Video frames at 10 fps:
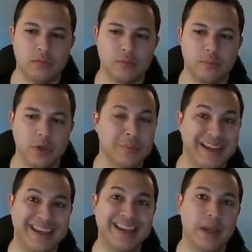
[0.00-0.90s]
putting my
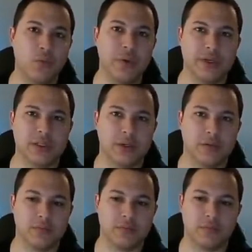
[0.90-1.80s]
king at risk,
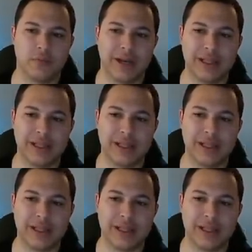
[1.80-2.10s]
right?